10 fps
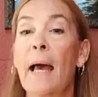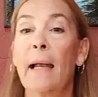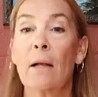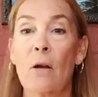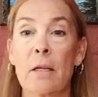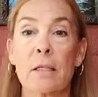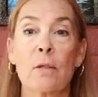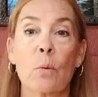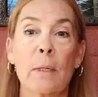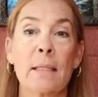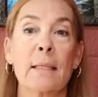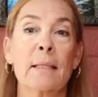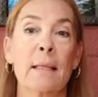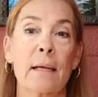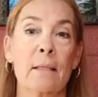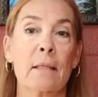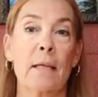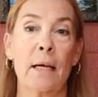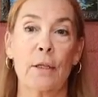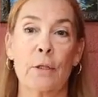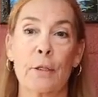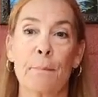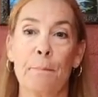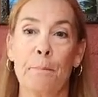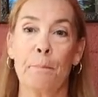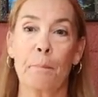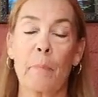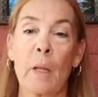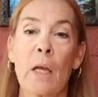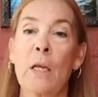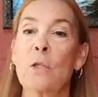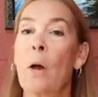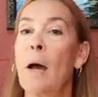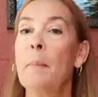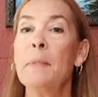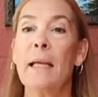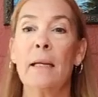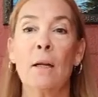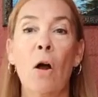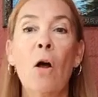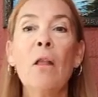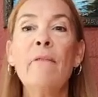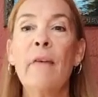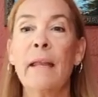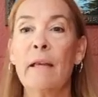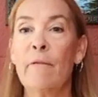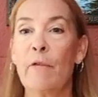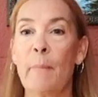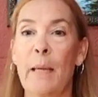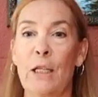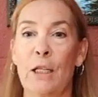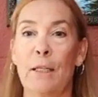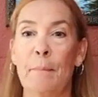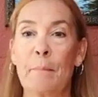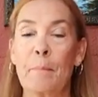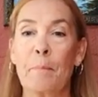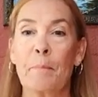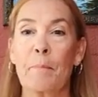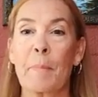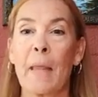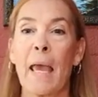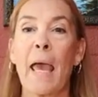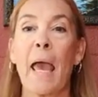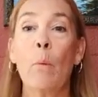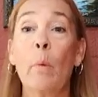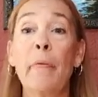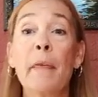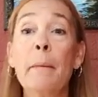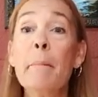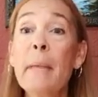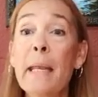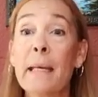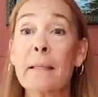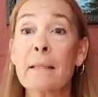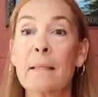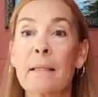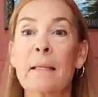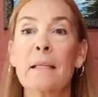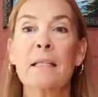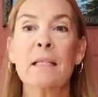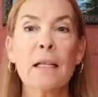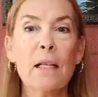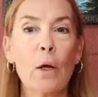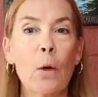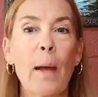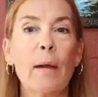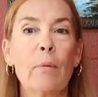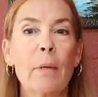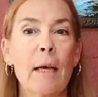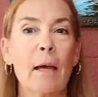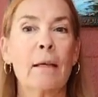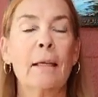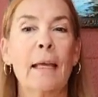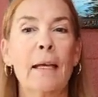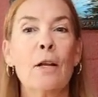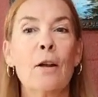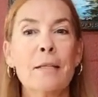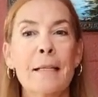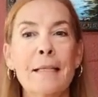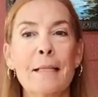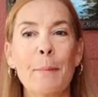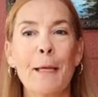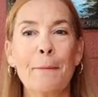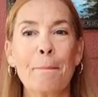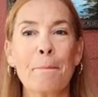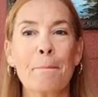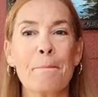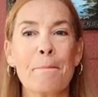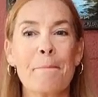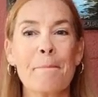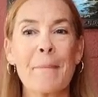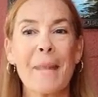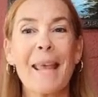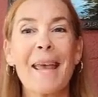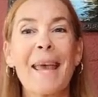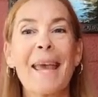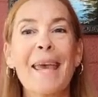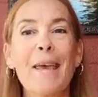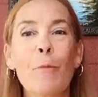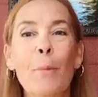at a cost of $26,000. So I updated all of that information. And within minutes, Zillow had recalculated our Zestimate. It